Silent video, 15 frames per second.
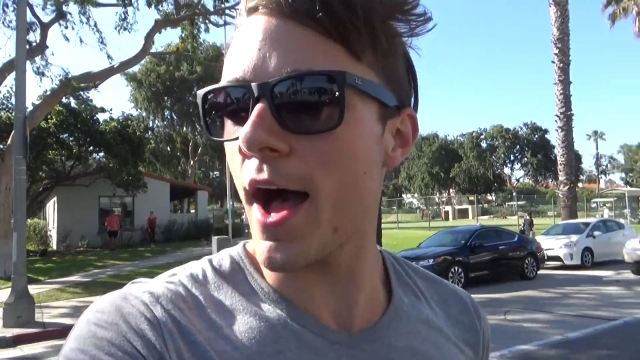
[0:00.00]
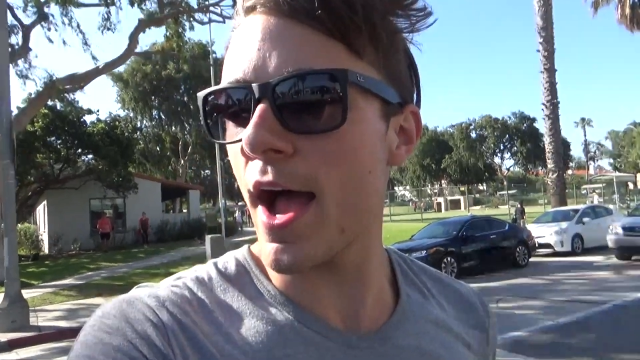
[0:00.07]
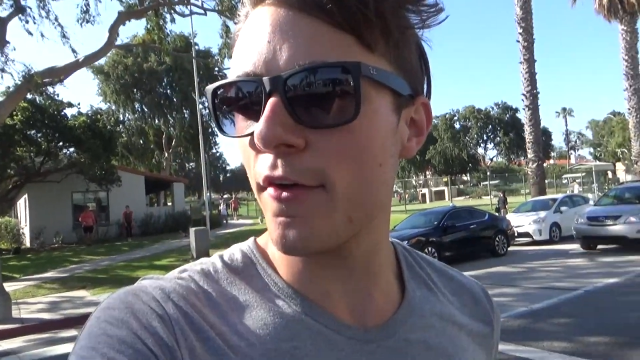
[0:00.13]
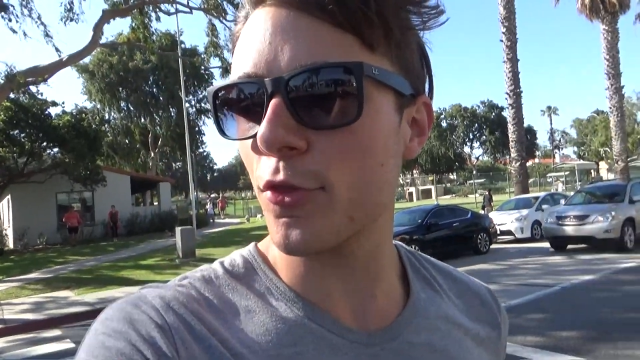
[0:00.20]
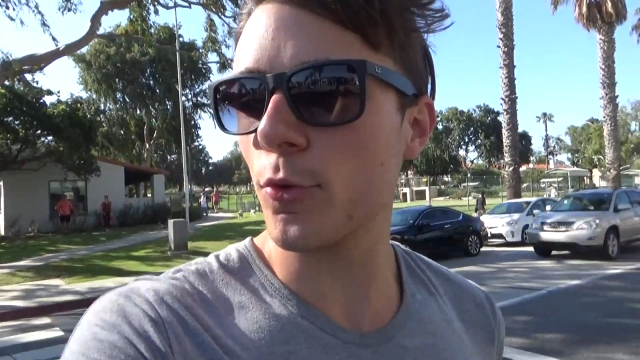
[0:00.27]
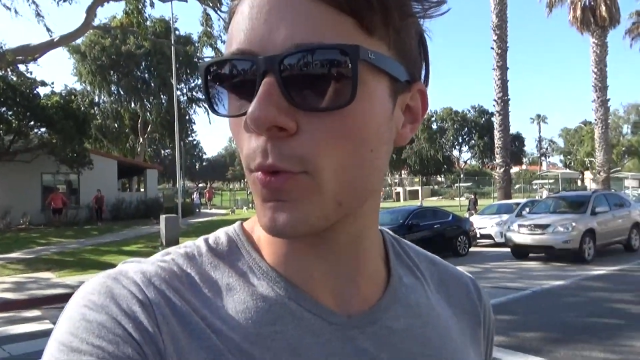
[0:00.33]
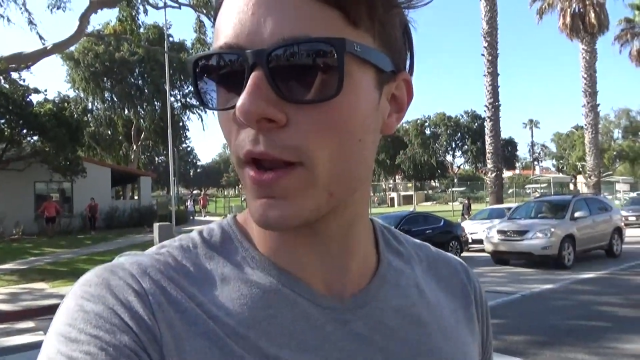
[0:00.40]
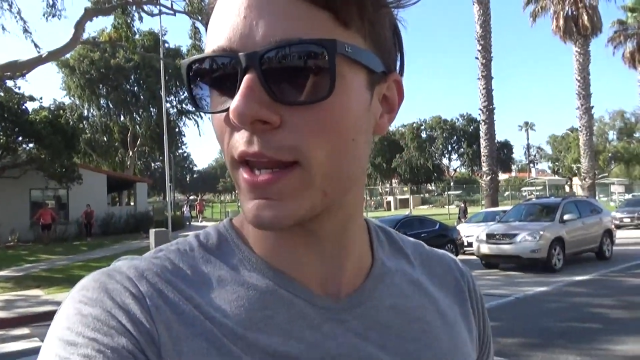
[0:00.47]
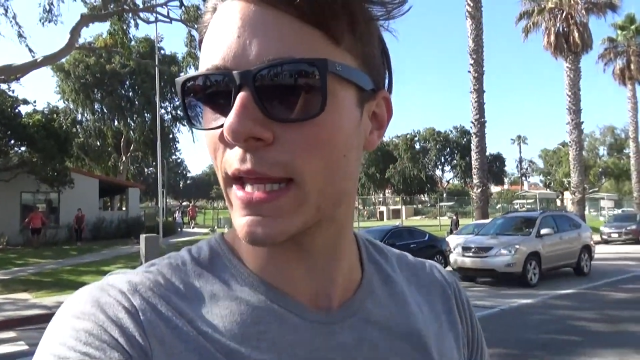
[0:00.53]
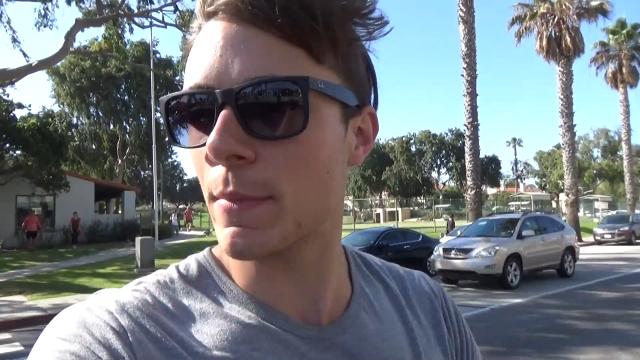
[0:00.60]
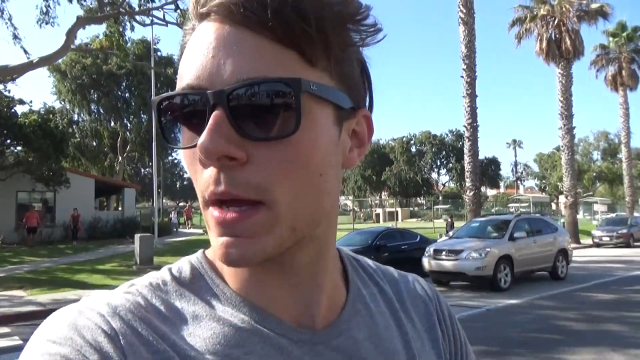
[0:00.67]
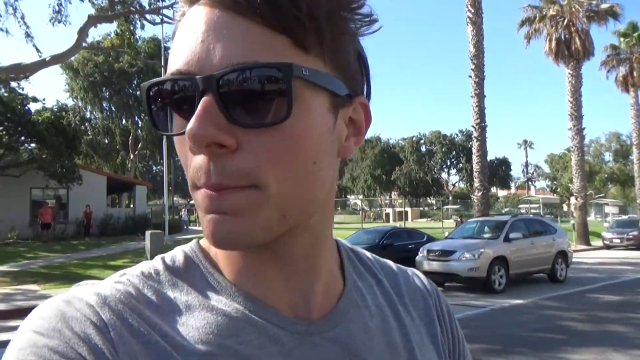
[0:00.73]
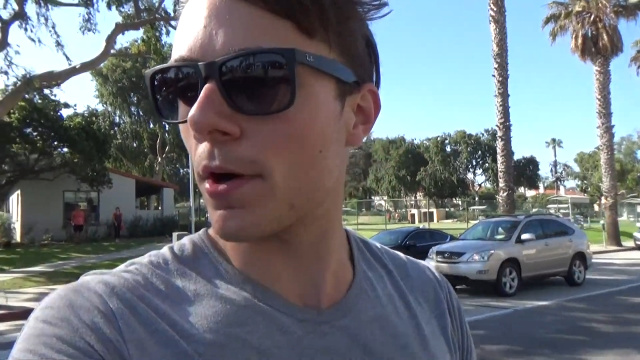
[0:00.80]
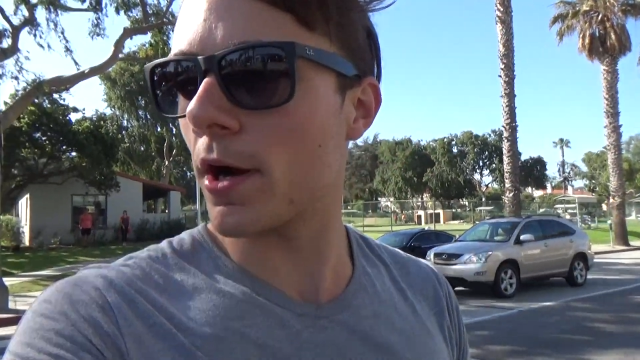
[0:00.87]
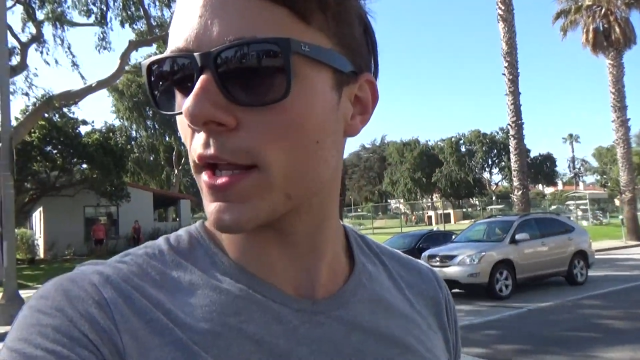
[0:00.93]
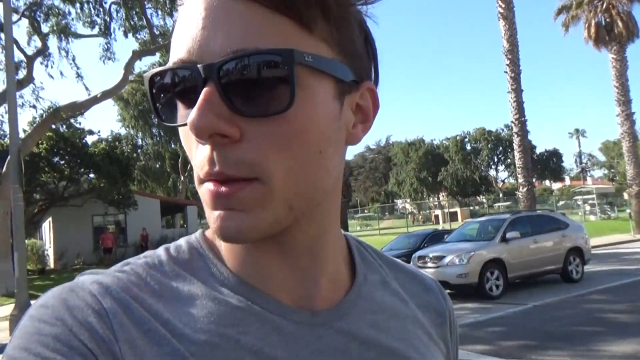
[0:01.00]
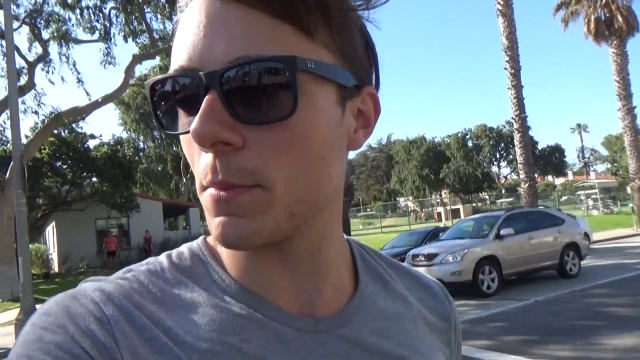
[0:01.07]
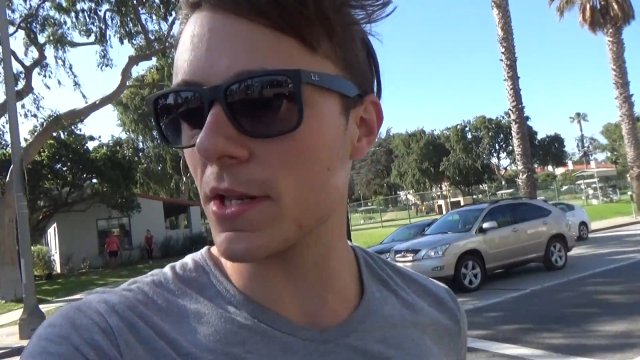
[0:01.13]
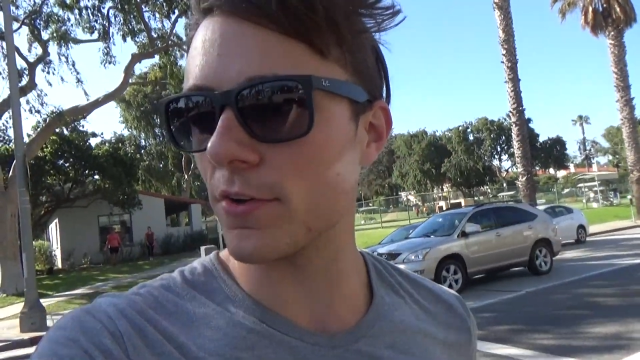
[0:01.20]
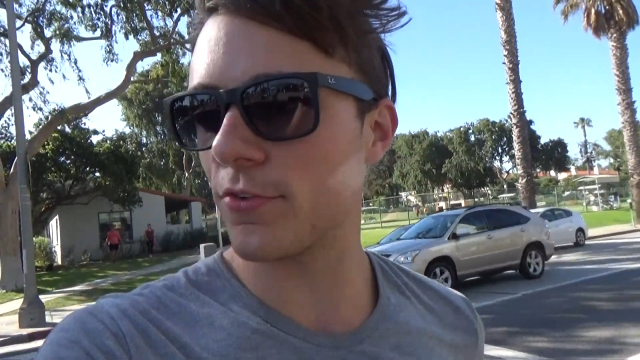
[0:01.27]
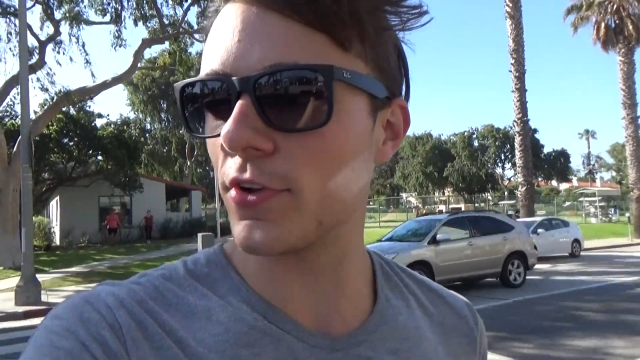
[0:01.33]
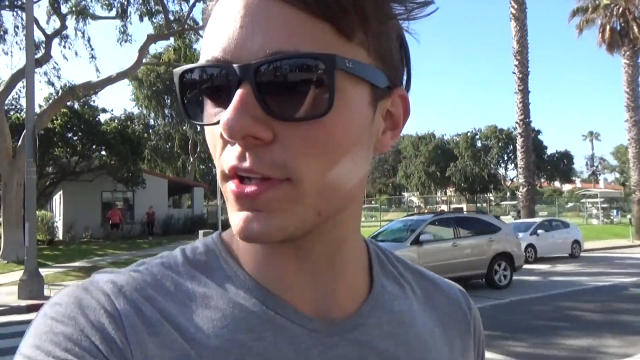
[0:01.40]
I have to run and get my parking
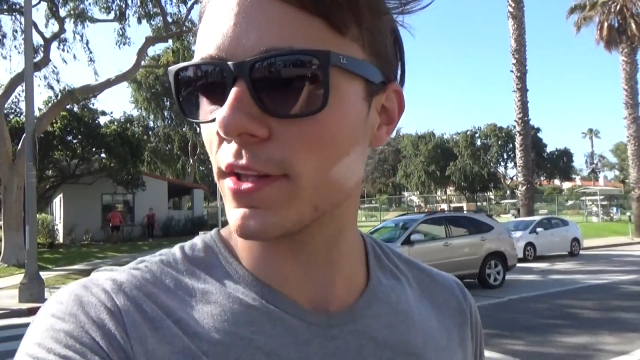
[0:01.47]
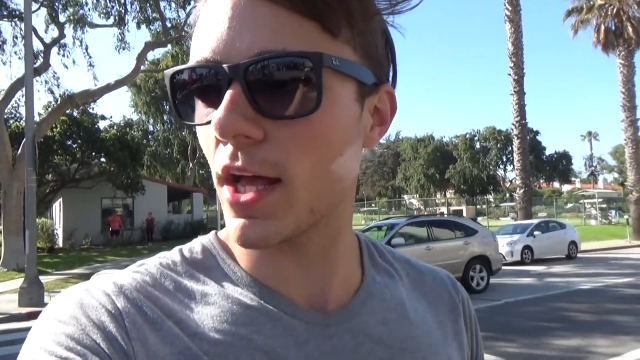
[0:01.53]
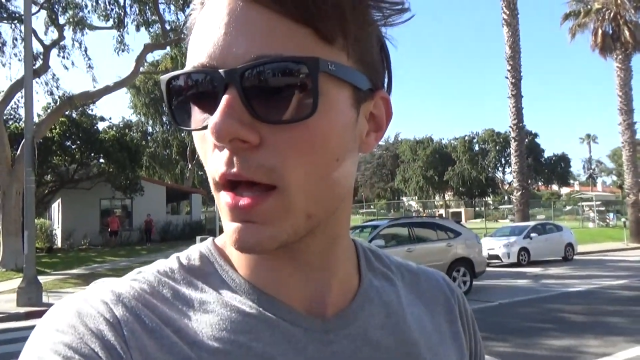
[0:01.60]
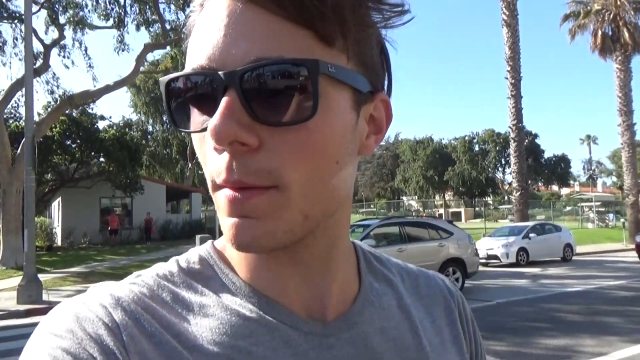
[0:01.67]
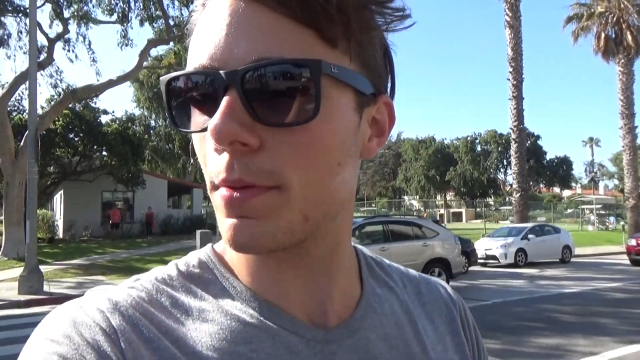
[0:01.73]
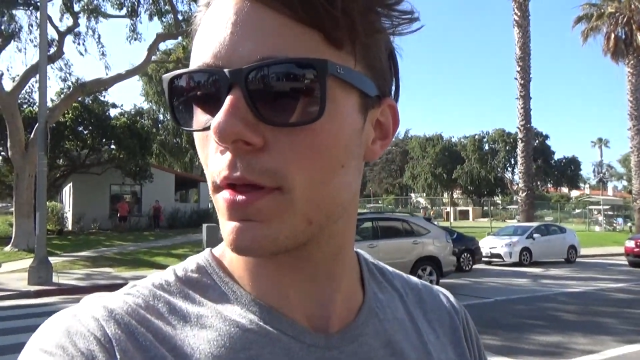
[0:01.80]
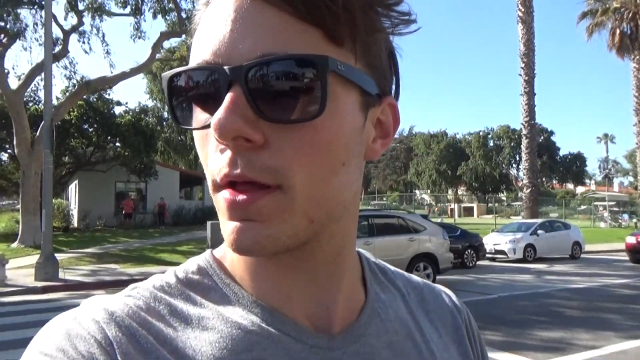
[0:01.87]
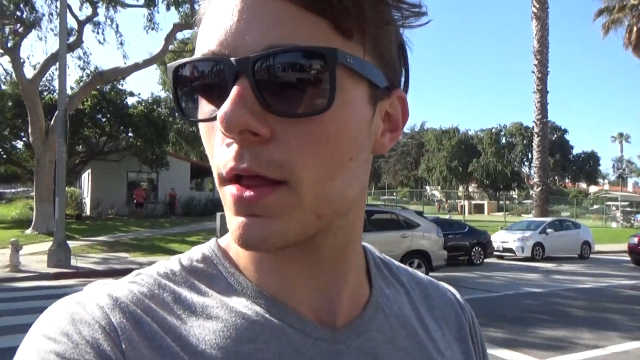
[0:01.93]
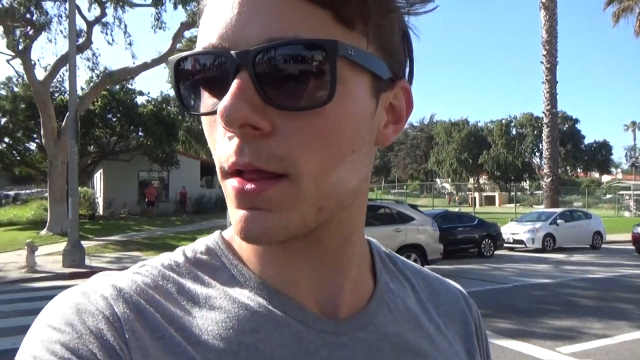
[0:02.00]
meter filled up,